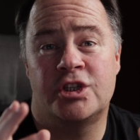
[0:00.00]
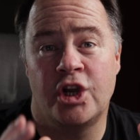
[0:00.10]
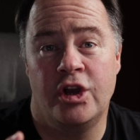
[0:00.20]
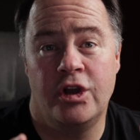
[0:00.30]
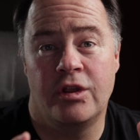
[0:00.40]
I
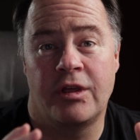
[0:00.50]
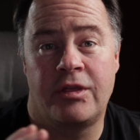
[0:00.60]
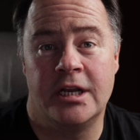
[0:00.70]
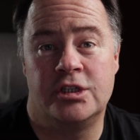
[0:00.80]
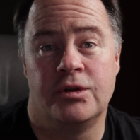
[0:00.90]
show you the
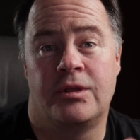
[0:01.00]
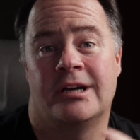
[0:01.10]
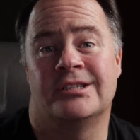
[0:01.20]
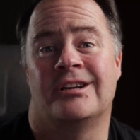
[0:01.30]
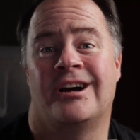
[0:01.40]

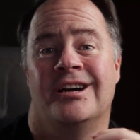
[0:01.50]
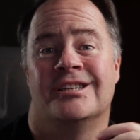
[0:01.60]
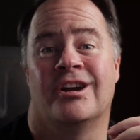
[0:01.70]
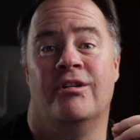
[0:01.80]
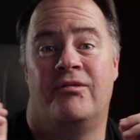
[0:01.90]
32,000
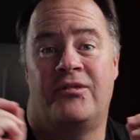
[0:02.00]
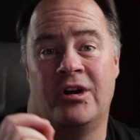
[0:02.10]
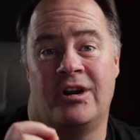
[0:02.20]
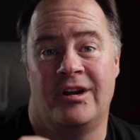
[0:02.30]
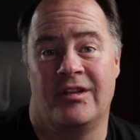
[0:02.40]
ISO
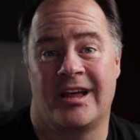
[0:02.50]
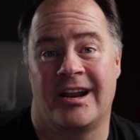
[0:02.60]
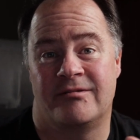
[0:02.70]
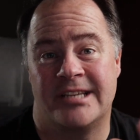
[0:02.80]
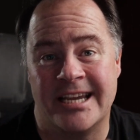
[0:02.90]
photo that
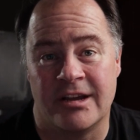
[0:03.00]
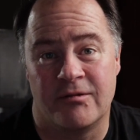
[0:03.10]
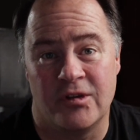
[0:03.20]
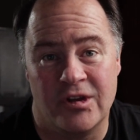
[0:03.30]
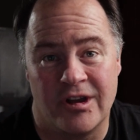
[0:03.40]
I've taken
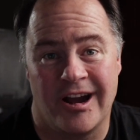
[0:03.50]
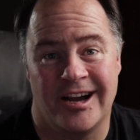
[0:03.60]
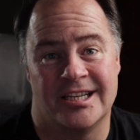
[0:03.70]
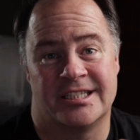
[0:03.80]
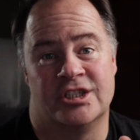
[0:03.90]
for you
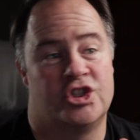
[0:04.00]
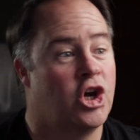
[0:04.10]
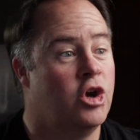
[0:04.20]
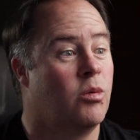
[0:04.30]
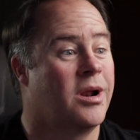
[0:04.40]
guys and
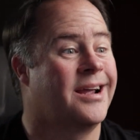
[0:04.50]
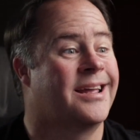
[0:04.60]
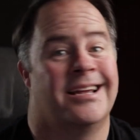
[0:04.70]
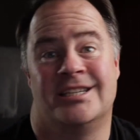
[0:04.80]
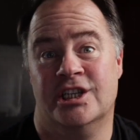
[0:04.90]
show you what I
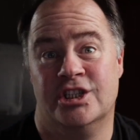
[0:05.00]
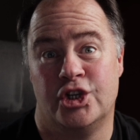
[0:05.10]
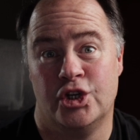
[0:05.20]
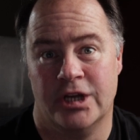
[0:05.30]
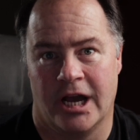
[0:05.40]
can actually
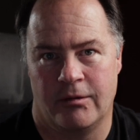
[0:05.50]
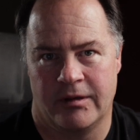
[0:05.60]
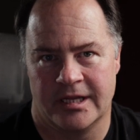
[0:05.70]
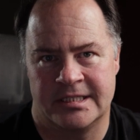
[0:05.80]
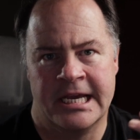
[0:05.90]
do now
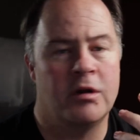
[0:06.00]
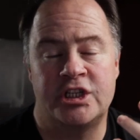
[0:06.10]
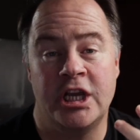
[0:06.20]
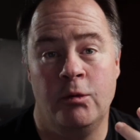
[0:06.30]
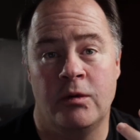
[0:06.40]
with it, I want
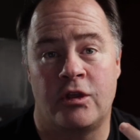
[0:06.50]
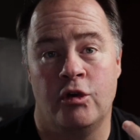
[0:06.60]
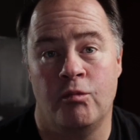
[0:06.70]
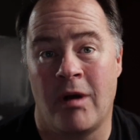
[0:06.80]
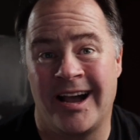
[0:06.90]
to share with
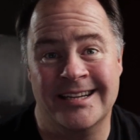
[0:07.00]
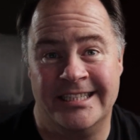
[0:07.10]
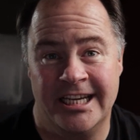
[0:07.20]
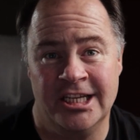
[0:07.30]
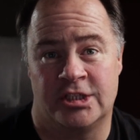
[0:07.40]
you my
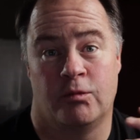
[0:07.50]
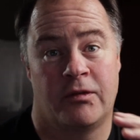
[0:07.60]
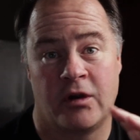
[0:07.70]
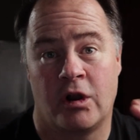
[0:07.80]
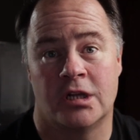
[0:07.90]
ideas
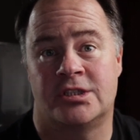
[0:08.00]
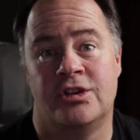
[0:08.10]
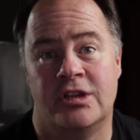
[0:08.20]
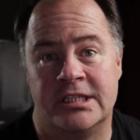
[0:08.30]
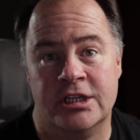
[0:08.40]
with regards
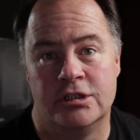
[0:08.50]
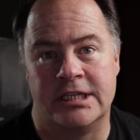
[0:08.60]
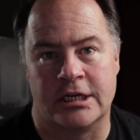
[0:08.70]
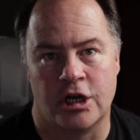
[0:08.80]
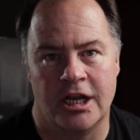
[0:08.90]
to this new
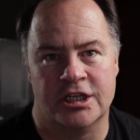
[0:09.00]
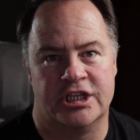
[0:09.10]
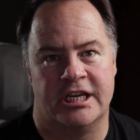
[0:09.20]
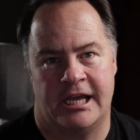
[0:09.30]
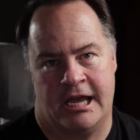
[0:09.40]

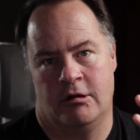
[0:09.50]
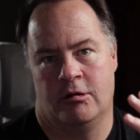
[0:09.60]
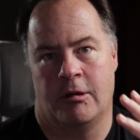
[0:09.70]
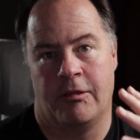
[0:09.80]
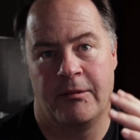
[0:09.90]
technology. And
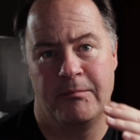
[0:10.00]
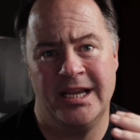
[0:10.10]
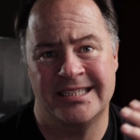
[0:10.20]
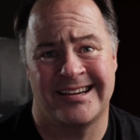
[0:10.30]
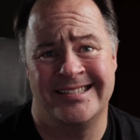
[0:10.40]
the
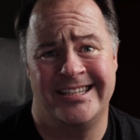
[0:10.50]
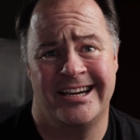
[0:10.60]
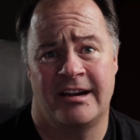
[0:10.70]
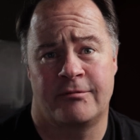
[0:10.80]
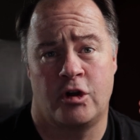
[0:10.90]
biggest
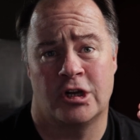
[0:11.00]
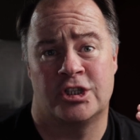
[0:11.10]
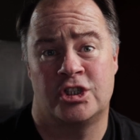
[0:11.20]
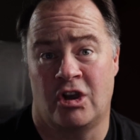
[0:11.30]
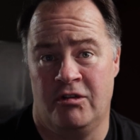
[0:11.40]
idea I've got
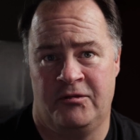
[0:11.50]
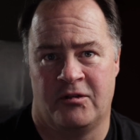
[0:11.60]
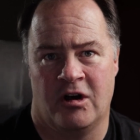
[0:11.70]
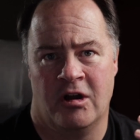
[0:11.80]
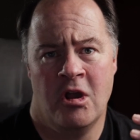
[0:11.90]
so
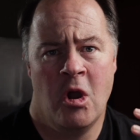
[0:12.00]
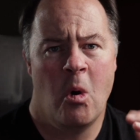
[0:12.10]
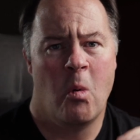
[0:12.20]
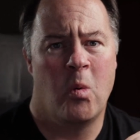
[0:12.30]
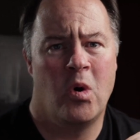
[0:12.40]
far
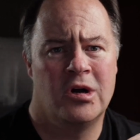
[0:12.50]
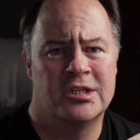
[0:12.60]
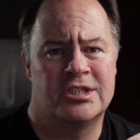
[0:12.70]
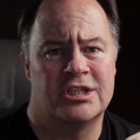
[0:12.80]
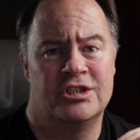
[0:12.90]

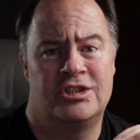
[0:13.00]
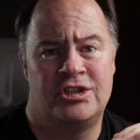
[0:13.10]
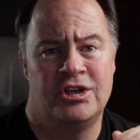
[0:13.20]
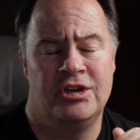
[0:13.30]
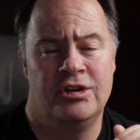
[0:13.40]
was
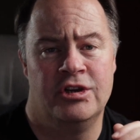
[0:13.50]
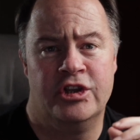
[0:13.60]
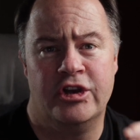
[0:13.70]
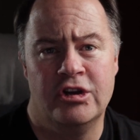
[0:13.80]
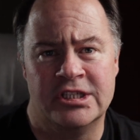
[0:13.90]
to
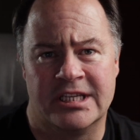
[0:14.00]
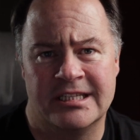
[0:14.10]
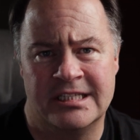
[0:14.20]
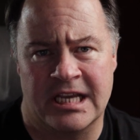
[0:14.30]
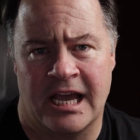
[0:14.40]
use
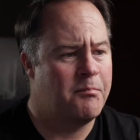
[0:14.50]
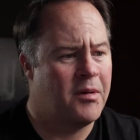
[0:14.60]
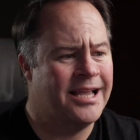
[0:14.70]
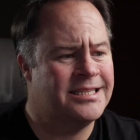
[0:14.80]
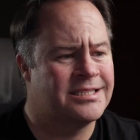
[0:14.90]
it in
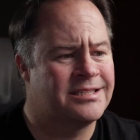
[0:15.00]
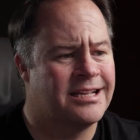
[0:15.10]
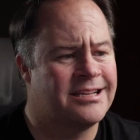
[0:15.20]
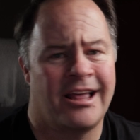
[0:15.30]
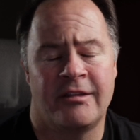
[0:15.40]
places
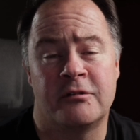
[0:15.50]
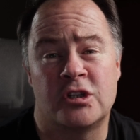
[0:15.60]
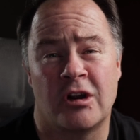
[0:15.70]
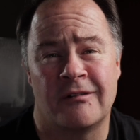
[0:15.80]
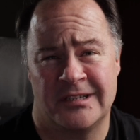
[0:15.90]
that other
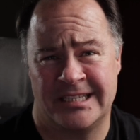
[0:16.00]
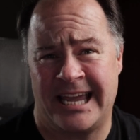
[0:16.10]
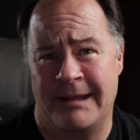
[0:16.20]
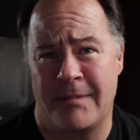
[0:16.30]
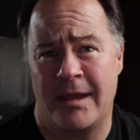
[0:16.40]
photographers
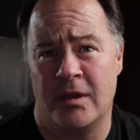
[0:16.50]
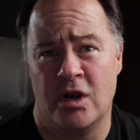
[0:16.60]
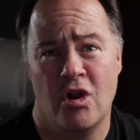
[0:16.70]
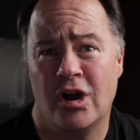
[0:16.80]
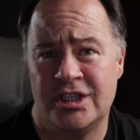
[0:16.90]
can maybe
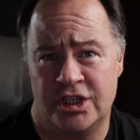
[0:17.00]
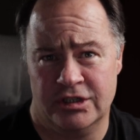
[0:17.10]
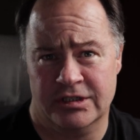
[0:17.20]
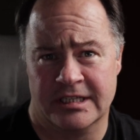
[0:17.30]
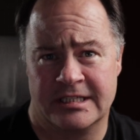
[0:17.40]
not
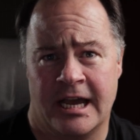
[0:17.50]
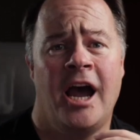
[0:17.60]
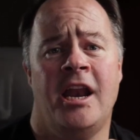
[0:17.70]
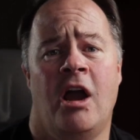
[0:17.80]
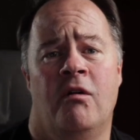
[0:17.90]
use it.
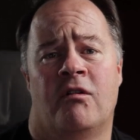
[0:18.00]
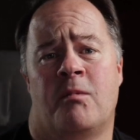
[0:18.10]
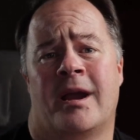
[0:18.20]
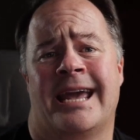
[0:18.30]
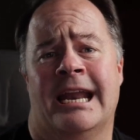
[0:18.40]
I know
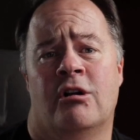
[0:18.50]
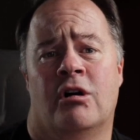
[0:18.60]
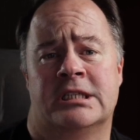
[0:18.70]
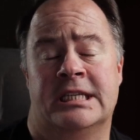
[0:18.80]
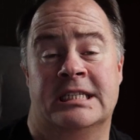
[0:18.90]
with my Canon
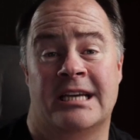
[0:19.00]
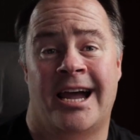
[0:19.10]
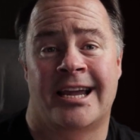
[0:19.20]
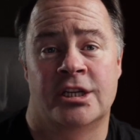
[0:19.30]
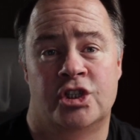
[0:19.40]
R6
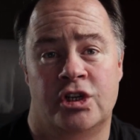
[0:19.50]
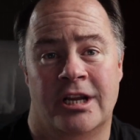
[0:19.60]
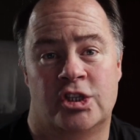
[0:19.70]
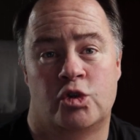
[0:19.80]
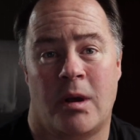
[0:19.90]
I can shoot
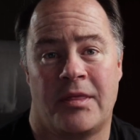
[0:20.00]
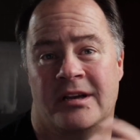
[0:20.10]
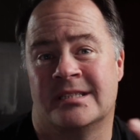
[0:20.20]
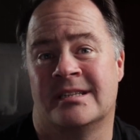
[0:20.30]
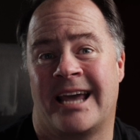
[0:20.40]
at
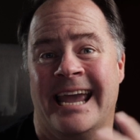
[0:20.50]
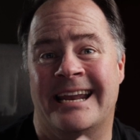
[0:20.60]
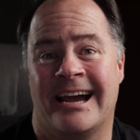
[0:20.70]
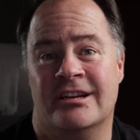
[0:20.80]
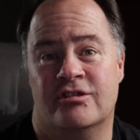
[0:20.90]

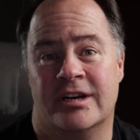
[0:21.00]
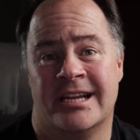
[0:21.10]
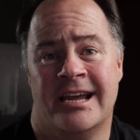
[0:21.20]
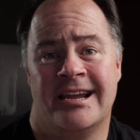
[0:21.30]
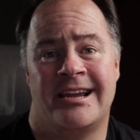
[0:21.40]
12,800
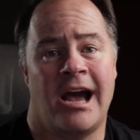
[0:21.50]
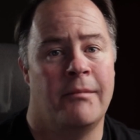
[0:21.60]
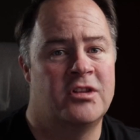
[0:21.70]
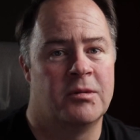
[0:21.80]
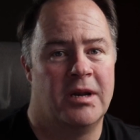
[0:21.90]

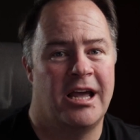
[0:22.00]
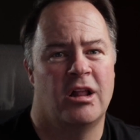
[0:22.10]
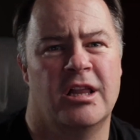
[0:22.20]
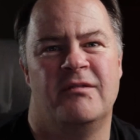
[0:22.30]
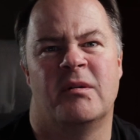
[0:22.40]
comfortably.
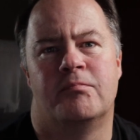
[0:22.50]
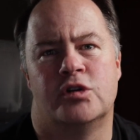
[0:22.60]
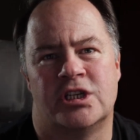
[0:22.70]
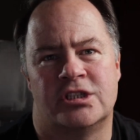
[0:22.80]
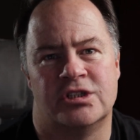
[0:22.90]
I'll even
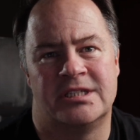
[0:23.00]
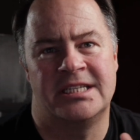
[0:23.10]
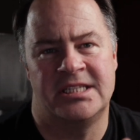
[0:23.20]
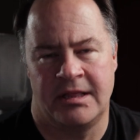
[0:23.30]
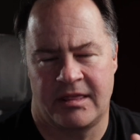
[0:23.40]
push it to
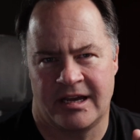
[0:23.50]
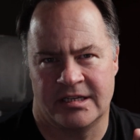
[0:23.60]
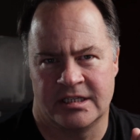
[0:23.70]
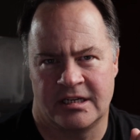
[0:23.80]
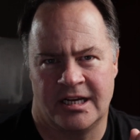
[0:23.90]

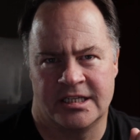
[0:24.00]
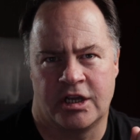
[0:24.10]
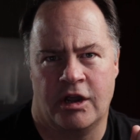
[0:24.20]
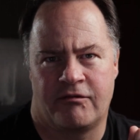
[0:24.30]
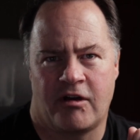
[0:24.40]
16,000
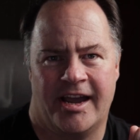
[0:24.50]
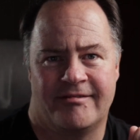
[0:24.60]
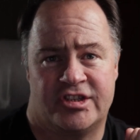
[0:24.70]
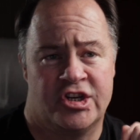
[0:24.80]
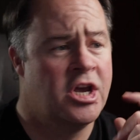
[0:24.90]
ISO if I
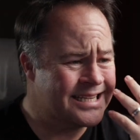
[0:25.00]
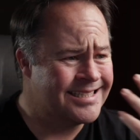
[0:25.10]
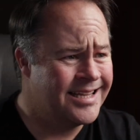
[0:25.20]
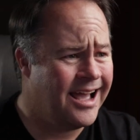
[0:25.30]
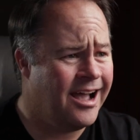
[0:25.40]
have to. But
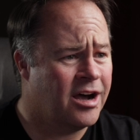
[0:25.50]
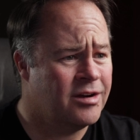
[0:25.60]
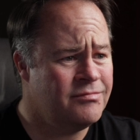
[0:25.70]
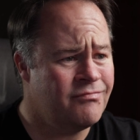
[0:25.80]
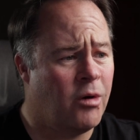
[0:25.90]

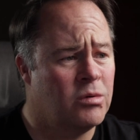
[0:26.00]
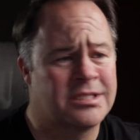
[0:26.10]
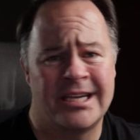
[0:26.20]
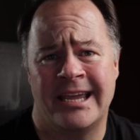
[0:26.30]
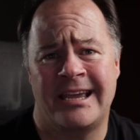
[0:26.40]
now I will
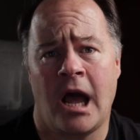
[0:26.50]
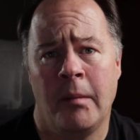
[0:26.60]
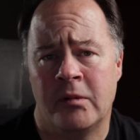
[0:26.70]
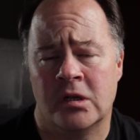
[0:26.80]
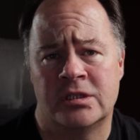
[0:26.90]
take
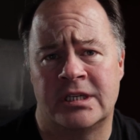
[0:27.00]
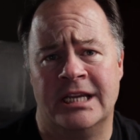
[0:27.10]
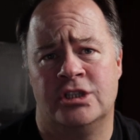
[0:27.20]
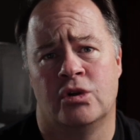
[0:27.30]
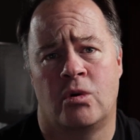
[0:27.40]
couples
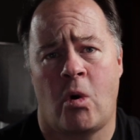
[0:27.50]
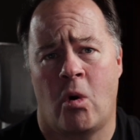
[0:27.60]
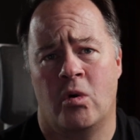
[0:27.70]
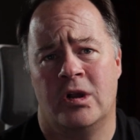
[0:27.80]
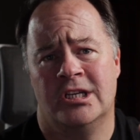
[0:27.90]
into
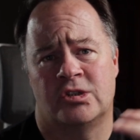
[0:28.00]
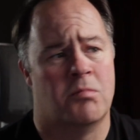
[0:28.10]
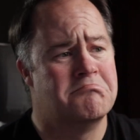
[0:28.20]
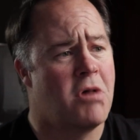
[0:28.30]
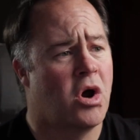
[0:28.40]
corners
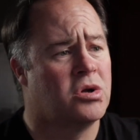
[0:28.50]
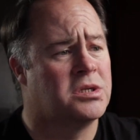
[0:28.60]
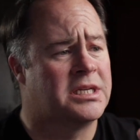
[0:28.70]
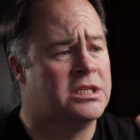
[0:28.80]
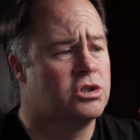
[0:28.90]
or
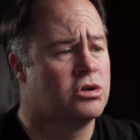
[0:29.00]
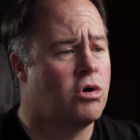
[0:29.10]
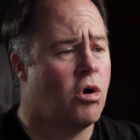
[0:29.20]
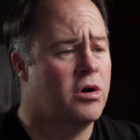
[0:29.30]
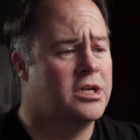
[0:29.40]
models into
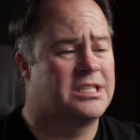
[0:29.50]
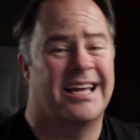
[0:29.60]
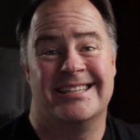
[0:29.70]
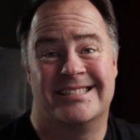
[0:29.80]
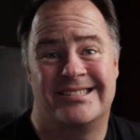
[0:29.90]
corners
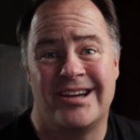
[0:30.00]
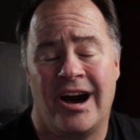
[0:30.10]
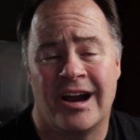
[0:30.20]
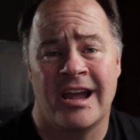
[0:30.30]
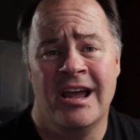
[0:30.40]
that is
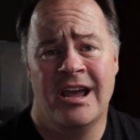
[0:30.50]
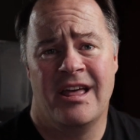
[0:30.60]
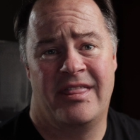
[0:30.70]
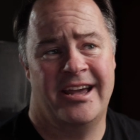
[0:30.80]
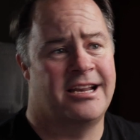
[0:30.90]
dark,
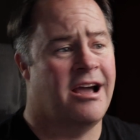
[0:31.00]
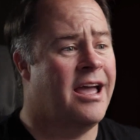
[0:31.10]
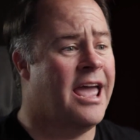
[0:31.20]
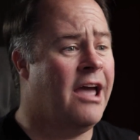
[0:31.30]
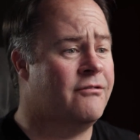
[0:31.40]
that
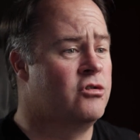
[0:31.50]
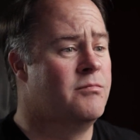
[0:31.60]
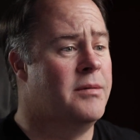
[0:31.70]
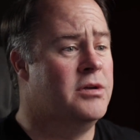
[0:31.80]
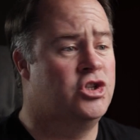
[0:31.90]
I have to
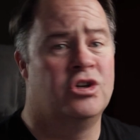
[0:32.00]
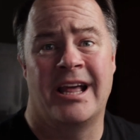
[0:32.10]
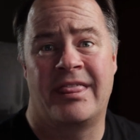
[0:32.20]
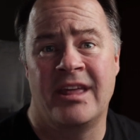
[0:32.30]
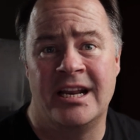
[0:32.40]
maybe shoot
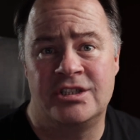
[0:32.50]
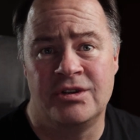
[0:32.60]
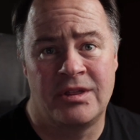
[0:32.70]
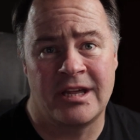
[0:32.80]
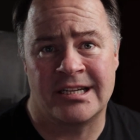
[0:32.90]
at
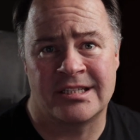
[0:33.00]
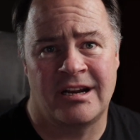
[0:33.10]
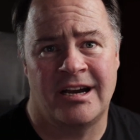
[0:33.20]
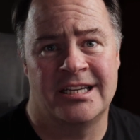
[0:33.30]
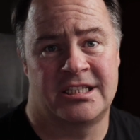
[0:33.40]

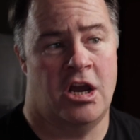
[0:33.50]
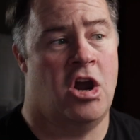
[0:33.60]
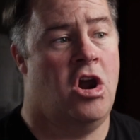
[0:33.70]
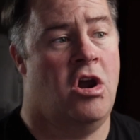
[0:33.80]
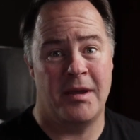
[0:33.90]
32,000
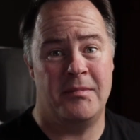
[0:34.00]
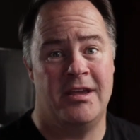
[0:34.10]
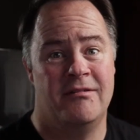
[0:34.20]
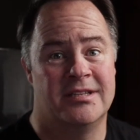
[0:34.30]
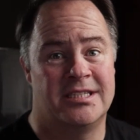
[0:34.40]
ISO, maybe
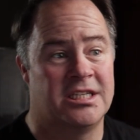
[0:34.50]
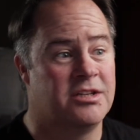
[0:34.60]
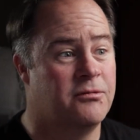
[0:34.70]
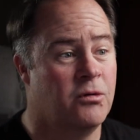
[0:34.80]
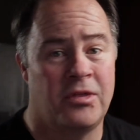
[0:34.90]
even
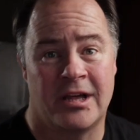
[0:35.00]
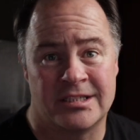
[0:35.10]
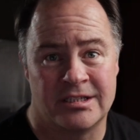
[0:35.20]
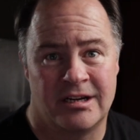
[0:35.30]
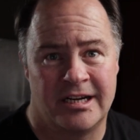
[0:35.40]
64,000